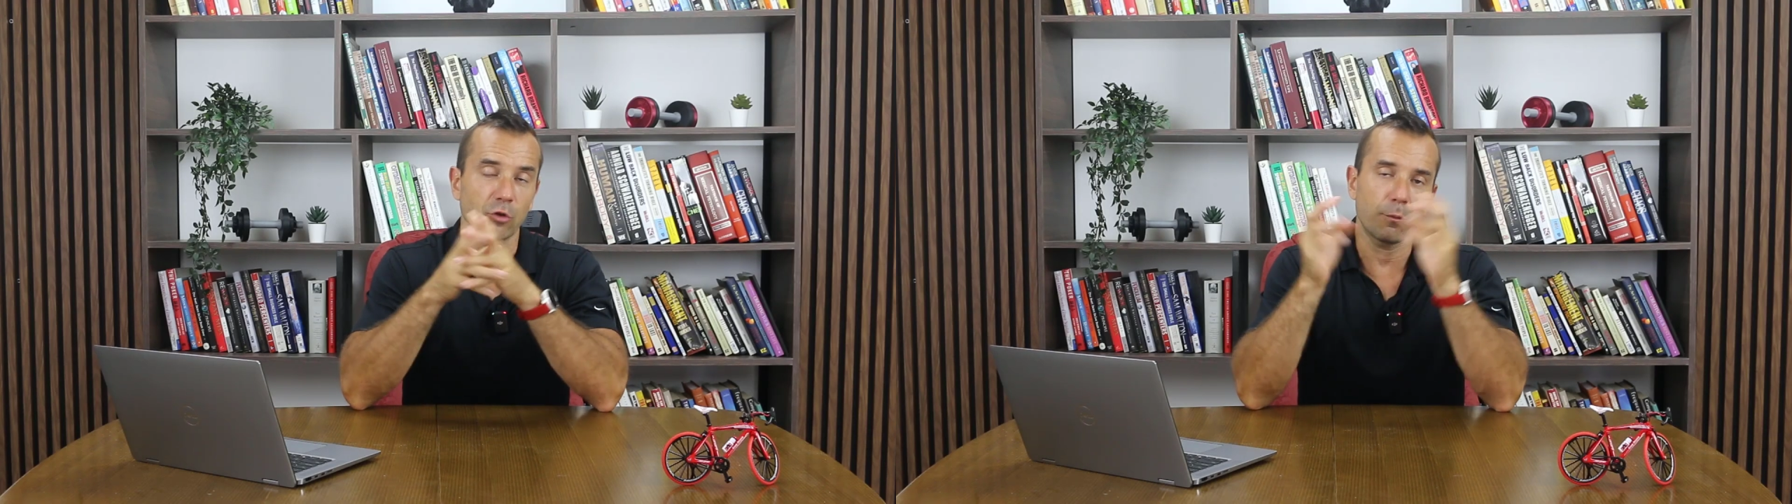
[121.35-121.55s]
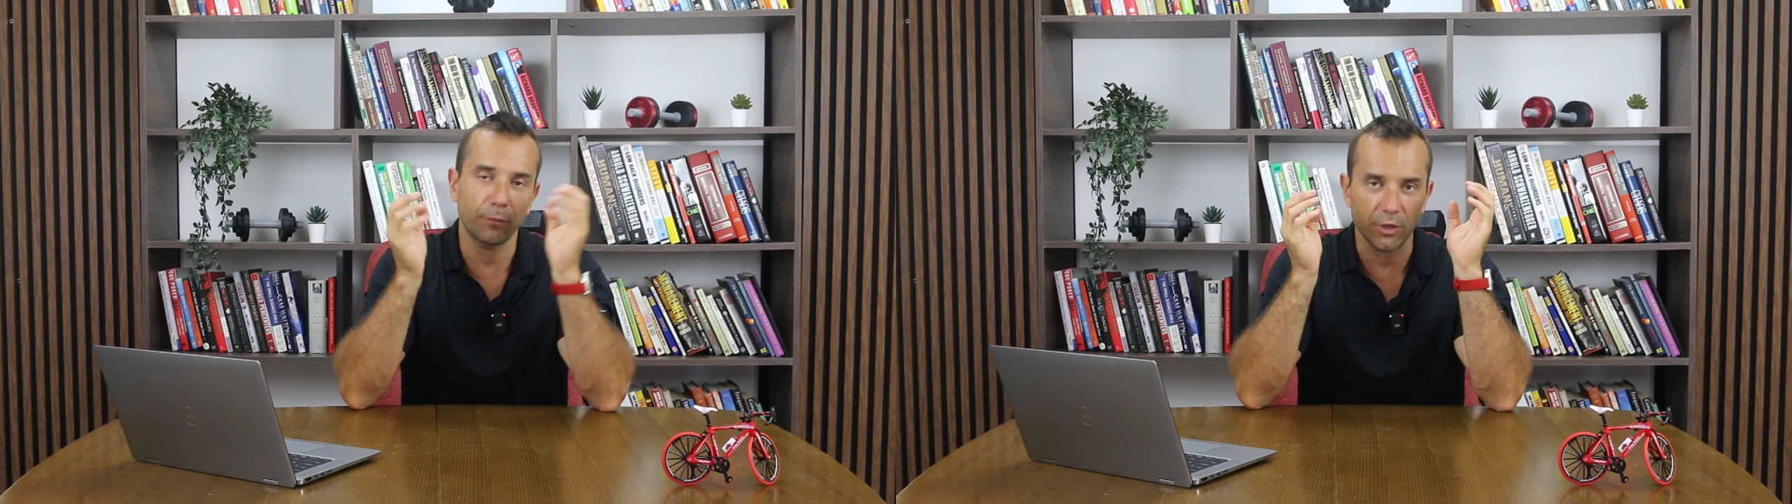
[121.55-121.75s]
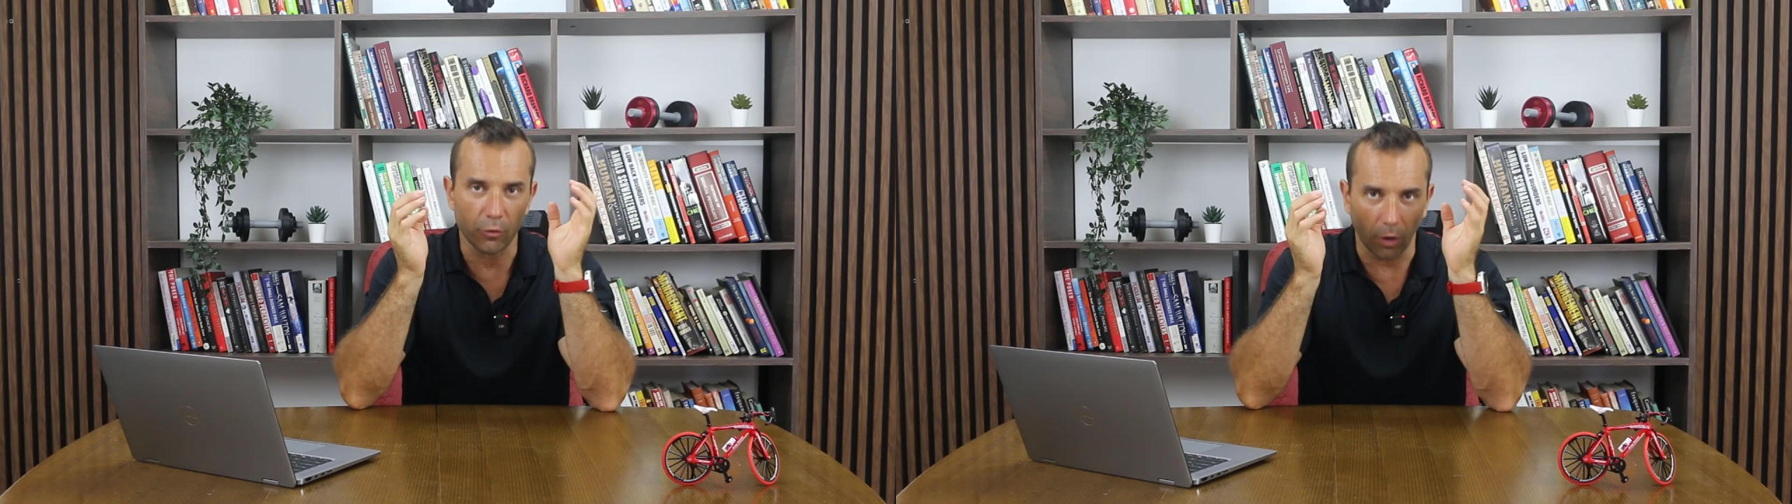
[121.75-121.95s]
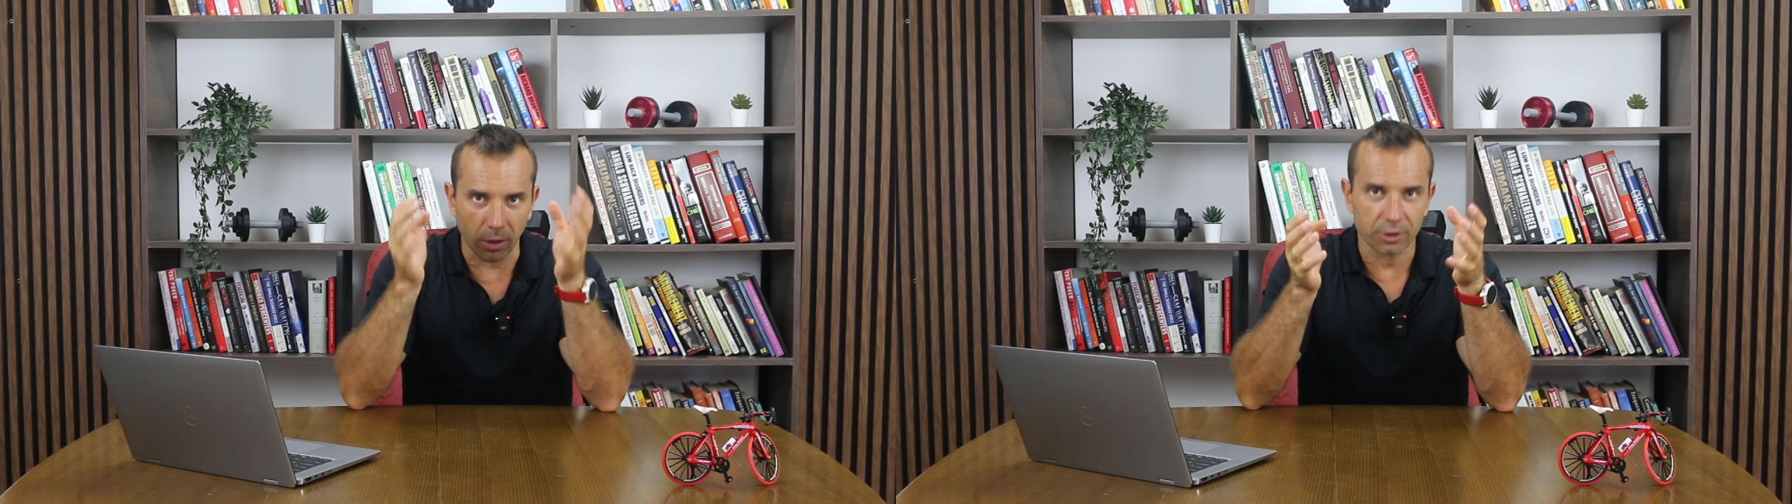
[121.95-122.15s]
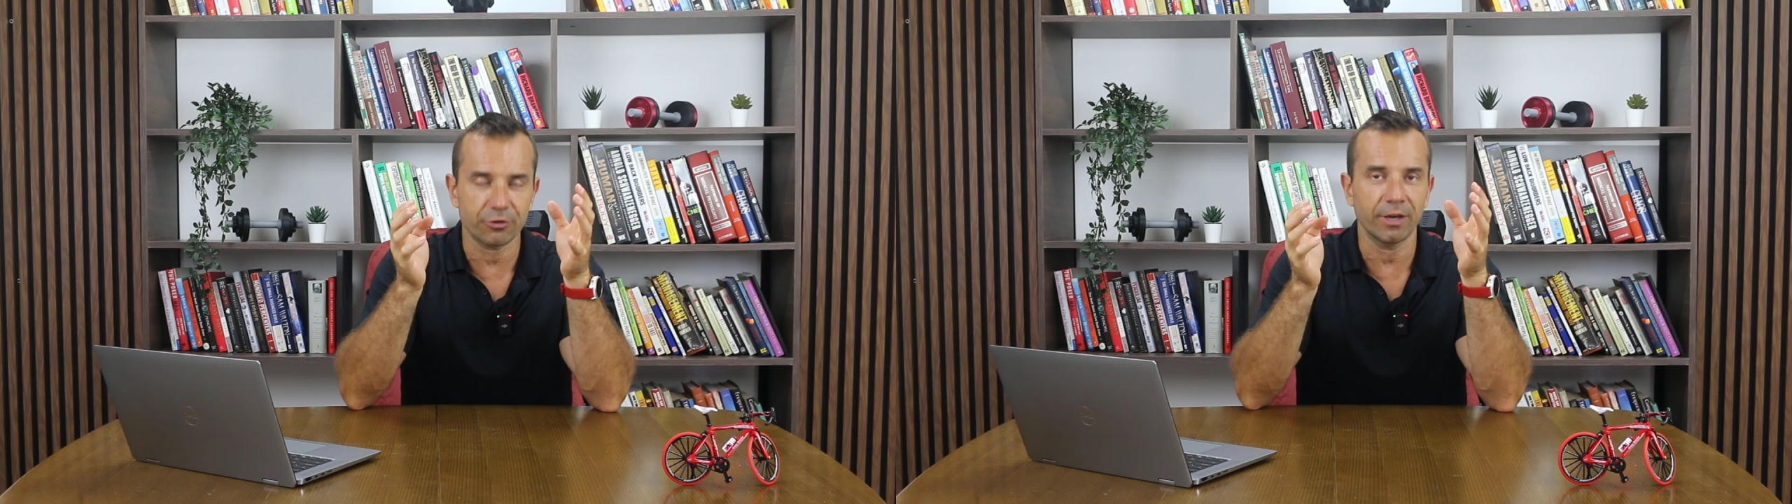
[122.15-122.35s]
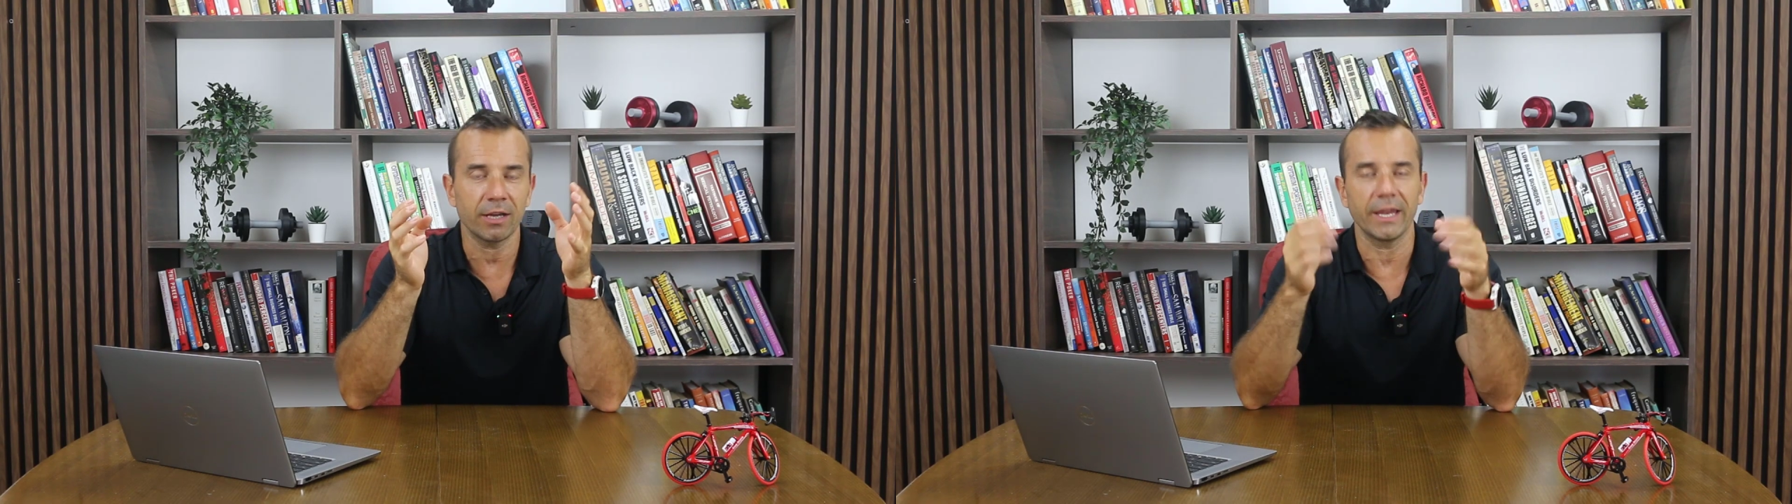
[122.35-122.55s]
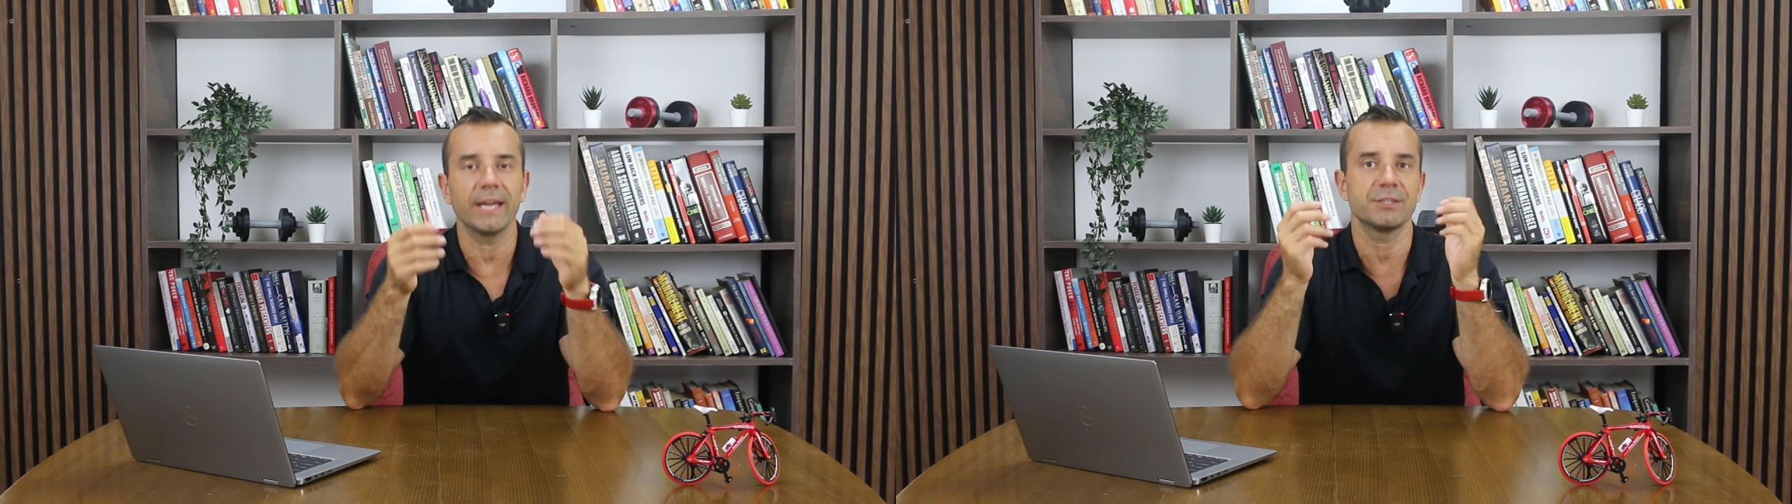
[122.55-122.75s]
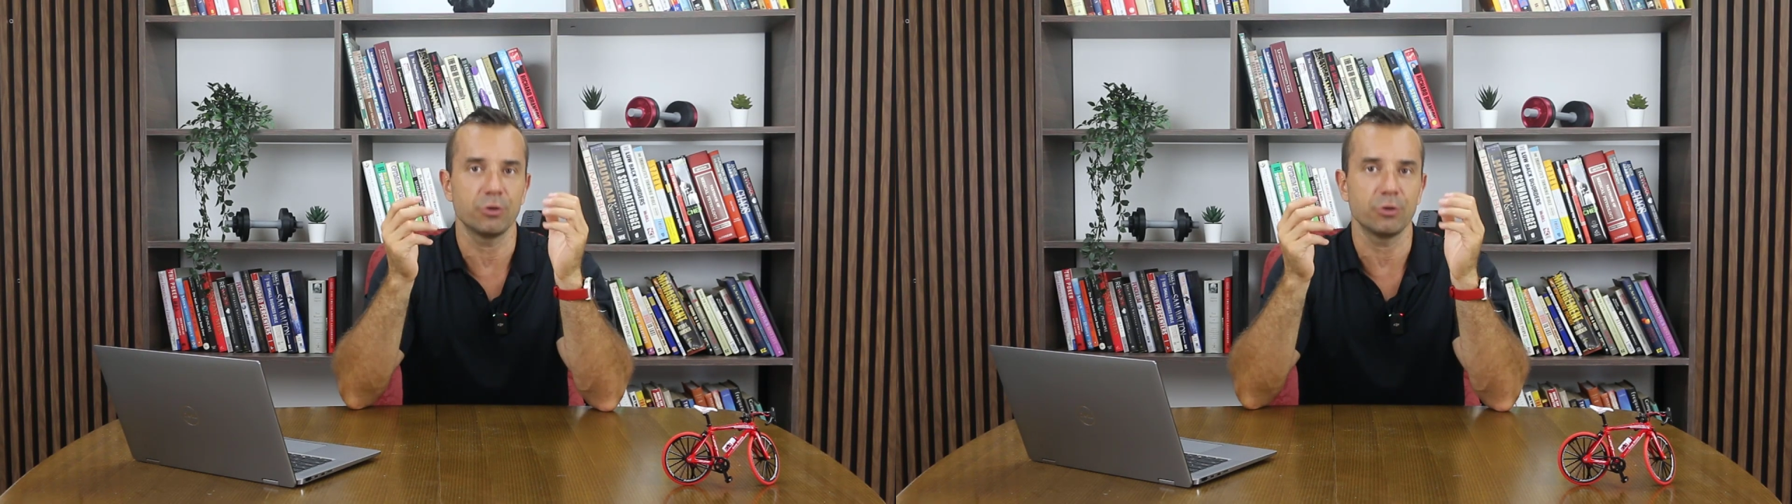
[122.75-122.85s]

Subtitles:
hopefully you are training legs